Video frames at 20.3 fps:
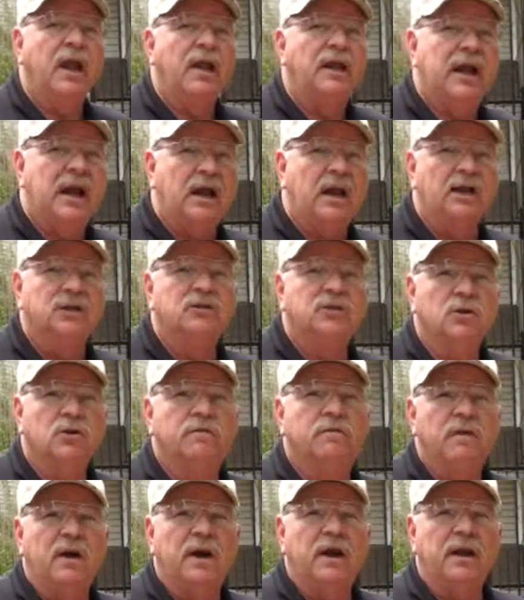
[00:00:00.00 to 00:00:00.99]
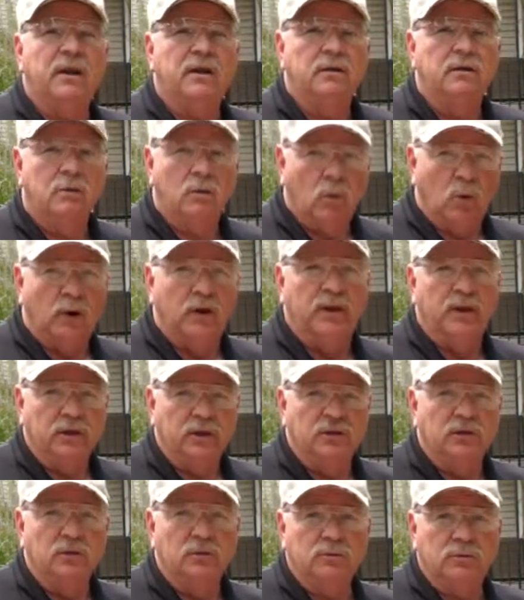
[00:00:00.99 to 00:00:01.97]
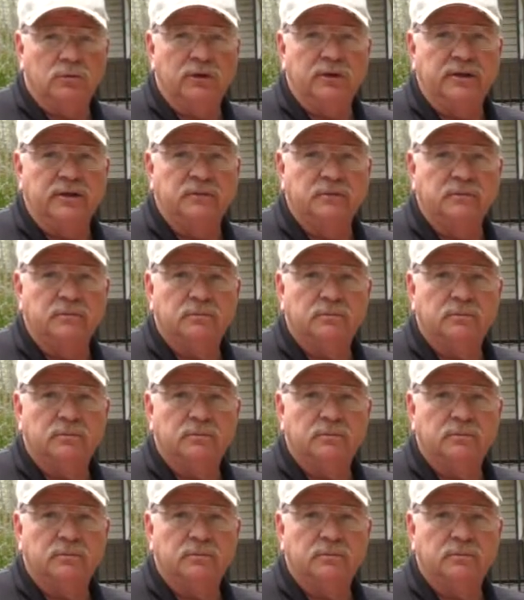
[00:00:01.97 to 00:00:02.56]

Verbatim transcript: And now let's go find one of those oak trees.